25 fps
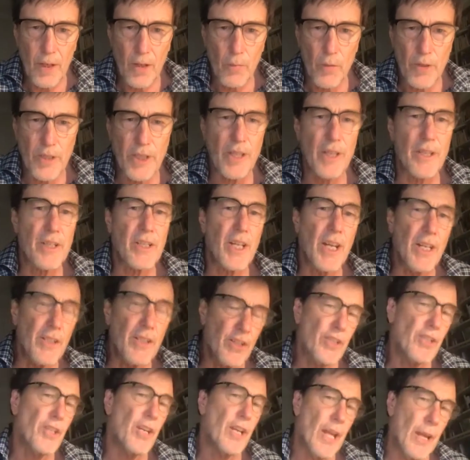which in a sense
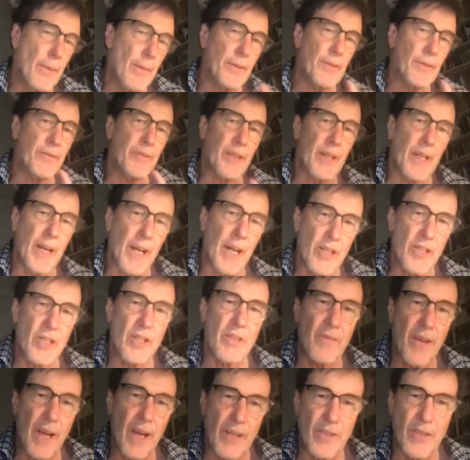is an amplification
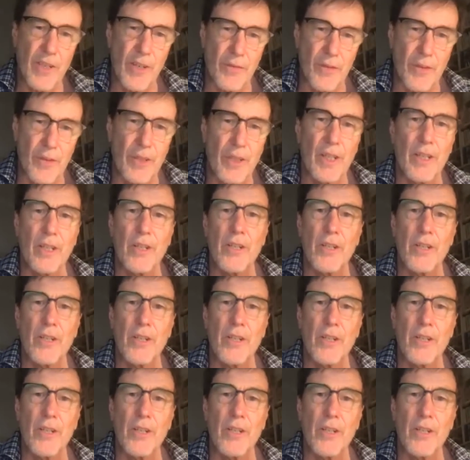of Acts 17,